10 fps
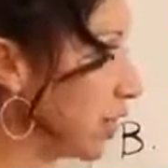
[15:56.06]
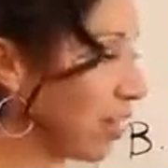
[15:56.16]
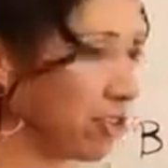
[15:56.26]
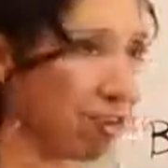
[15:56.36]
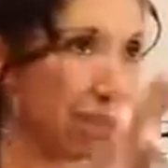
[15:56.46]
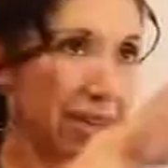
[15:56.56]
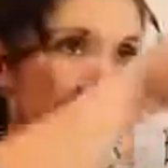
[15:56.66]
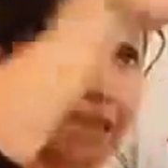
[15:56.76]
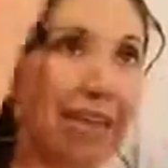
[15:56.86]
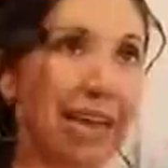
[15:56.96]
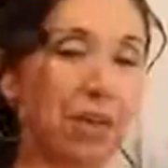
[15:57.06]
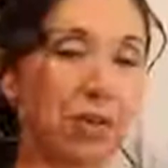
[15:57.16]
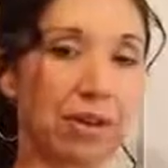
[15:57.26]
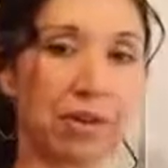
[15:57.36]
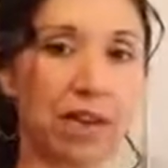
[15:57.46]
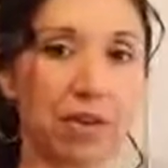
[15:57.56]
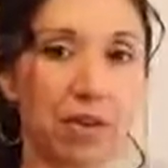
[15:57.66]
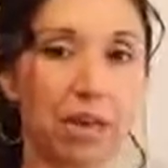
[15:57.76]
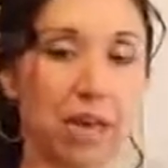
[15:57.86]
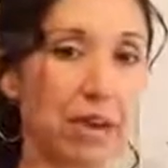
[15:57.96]
electron, because that's out in the outer
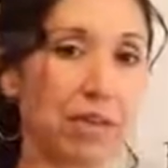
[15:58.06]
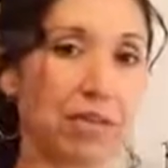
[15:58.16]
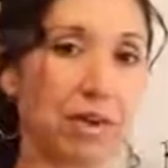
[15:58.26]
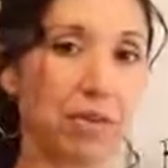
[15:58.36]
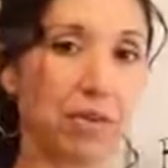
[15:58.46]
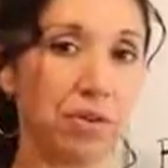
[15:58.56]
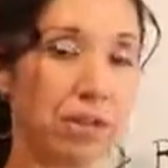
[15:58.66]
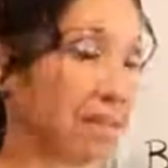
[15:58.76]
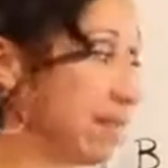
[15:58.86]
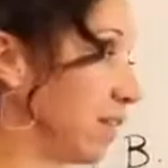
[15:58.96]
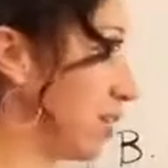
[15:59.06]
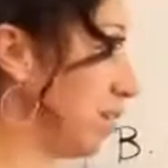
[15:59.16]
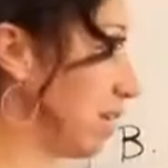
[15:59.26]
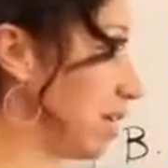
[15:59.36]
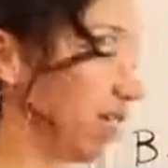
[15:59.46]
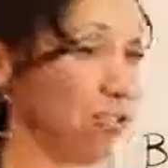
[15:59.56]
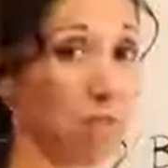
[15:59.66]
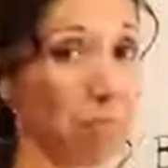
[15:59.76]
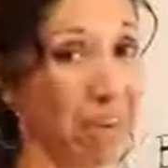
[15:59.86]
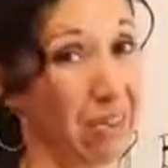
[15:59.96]
cloud around the nucleus is
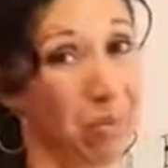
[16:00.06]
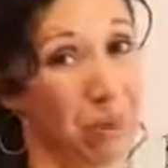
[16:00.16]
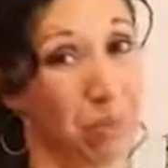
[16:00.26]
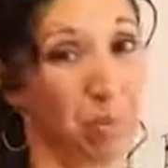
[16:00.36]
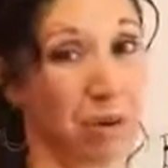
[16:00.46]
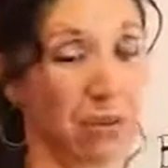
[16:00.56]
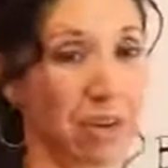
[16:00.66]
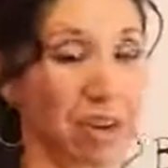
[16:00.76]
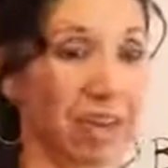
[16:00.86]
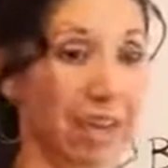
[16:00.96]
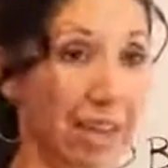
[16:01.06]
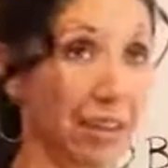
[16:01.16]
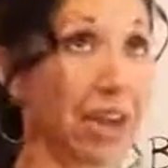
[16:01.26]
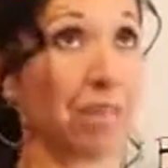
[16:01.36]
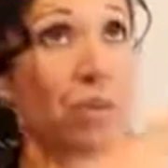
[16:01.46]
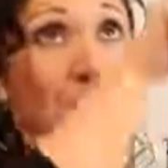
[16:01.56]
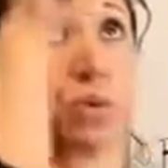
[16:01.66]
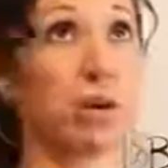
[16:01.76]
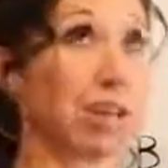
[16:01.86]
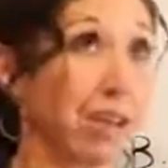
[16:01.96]
just made of 1 proton, and you have this
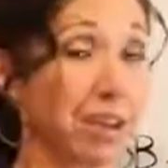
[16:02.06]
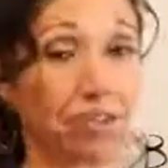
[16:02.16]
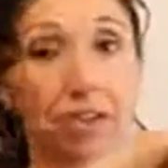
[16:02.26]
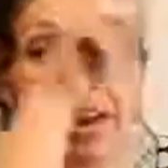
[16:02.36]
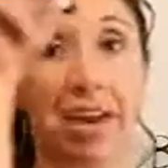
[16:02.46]
1 electron